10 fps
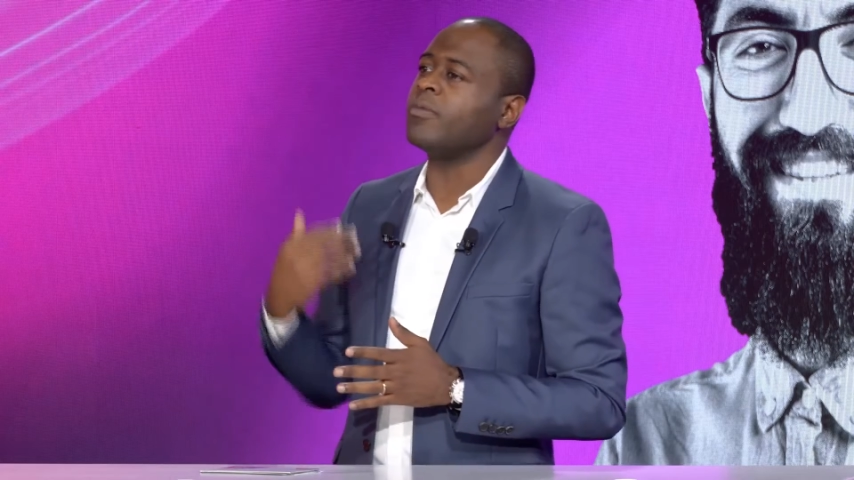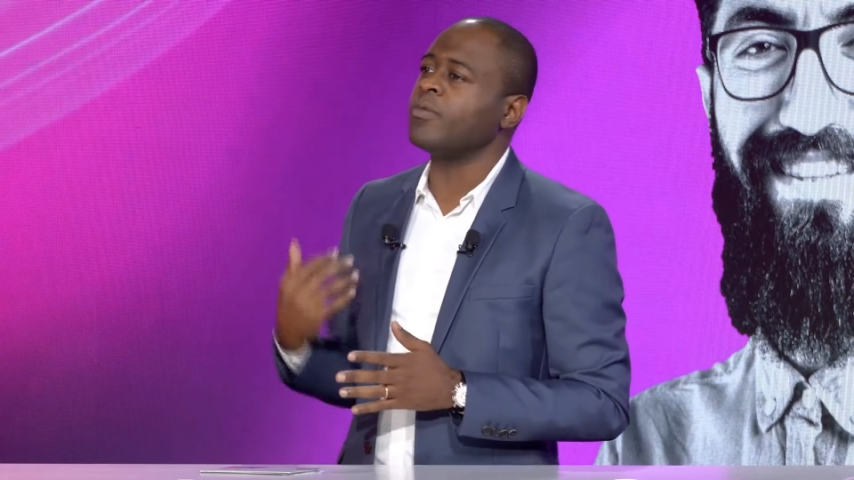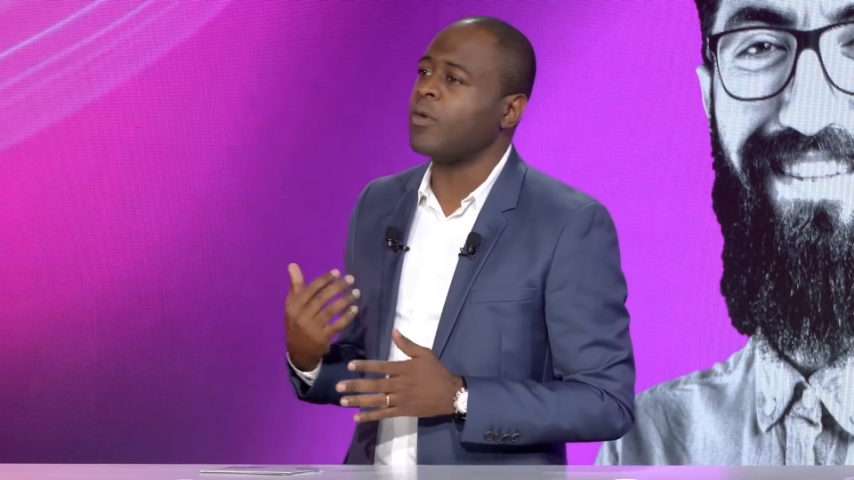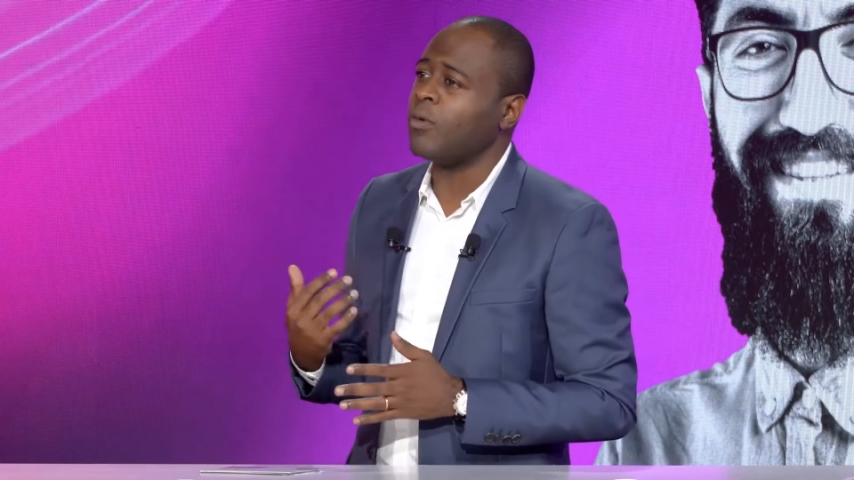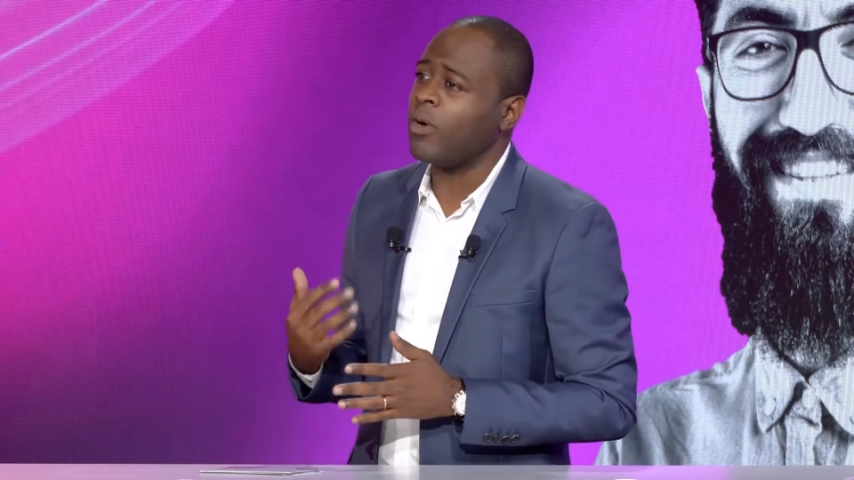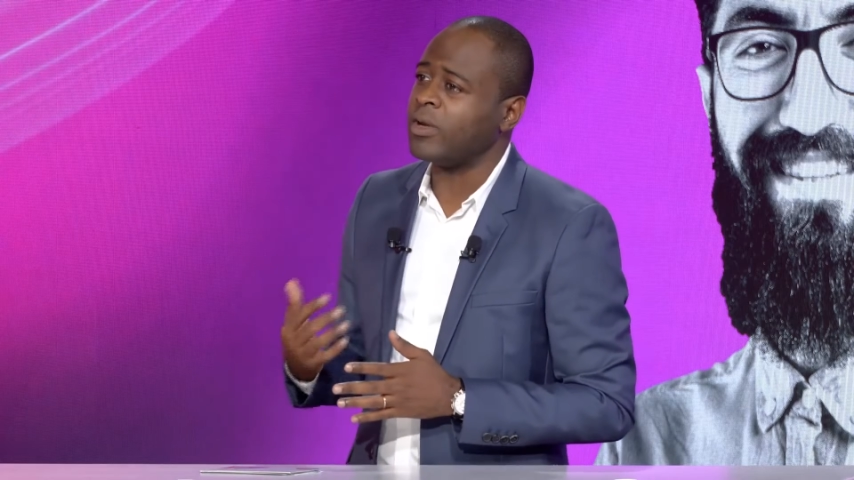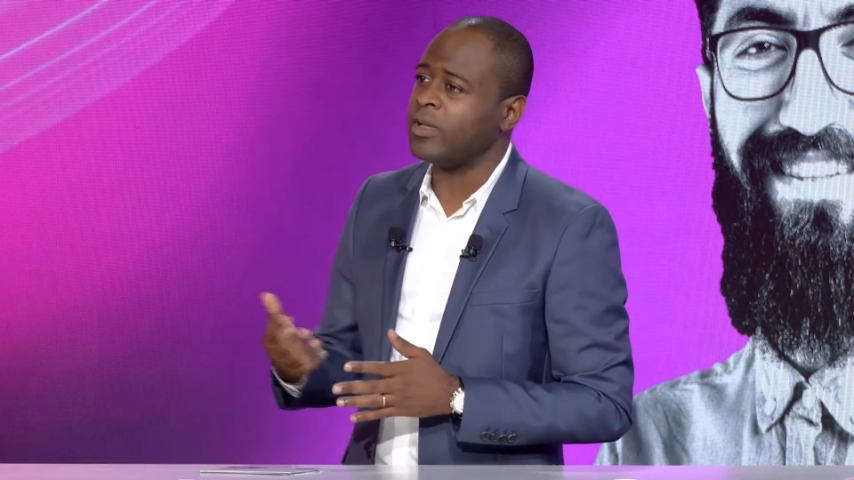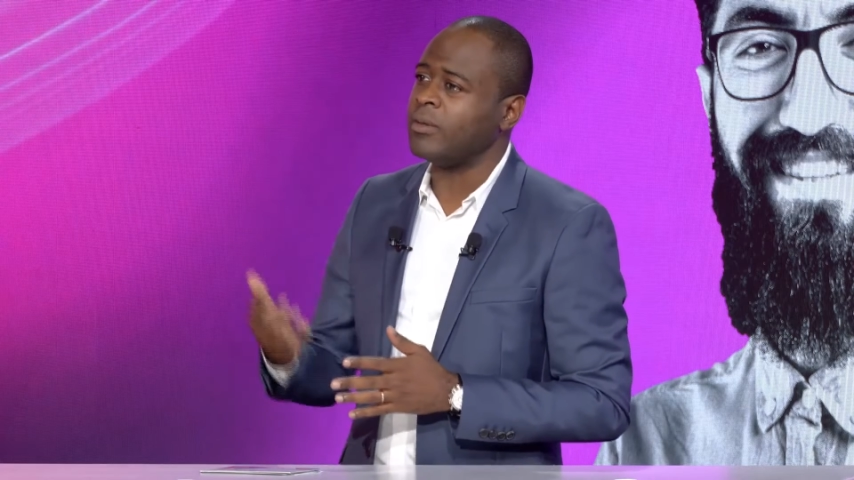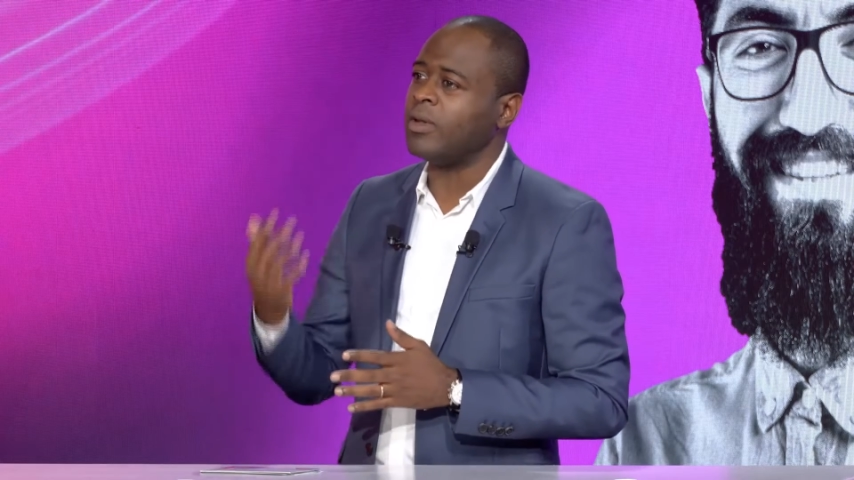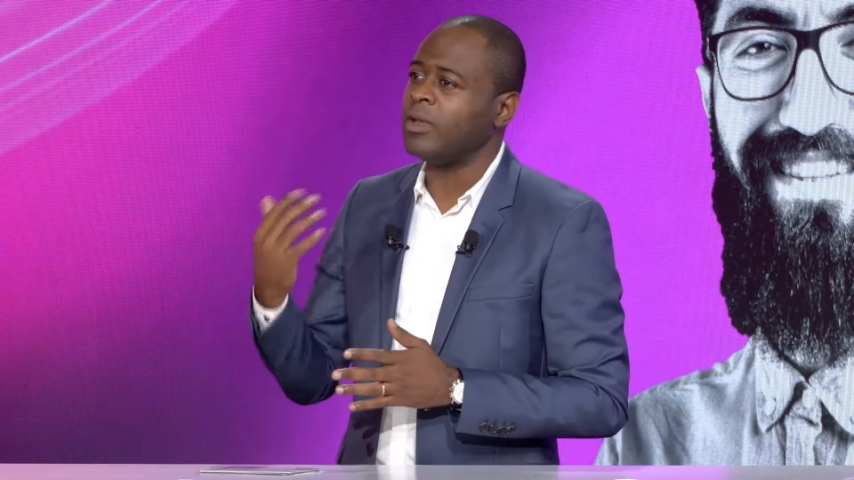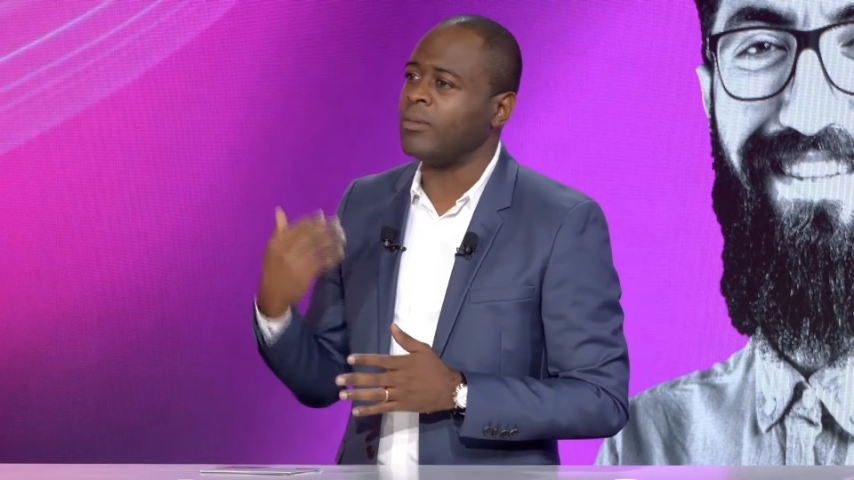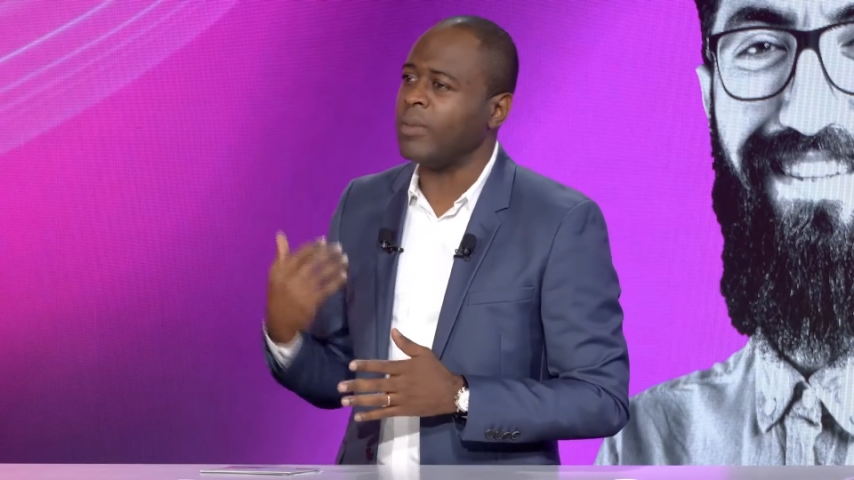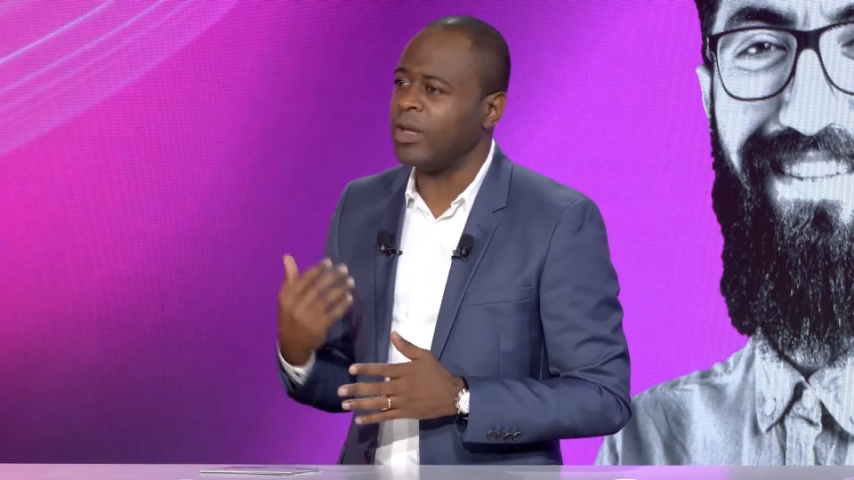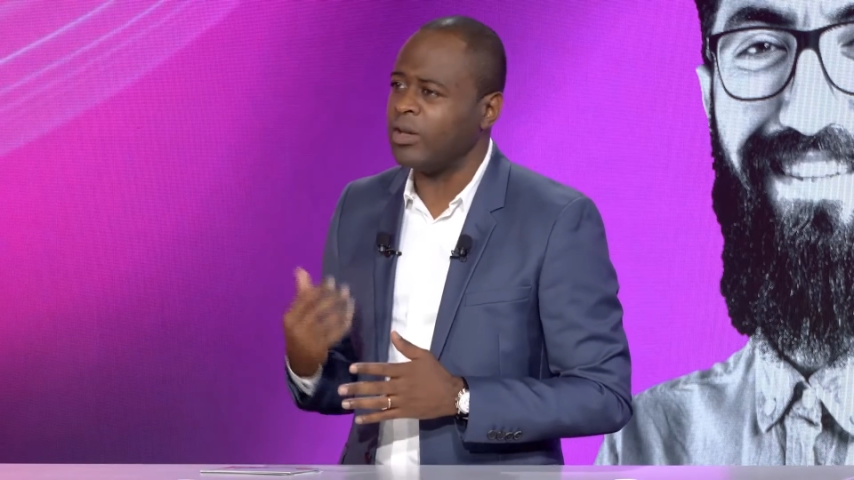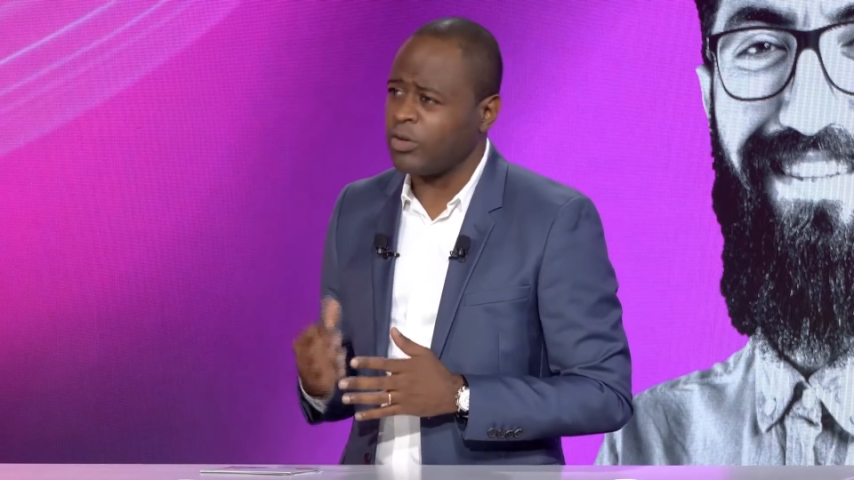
forward in many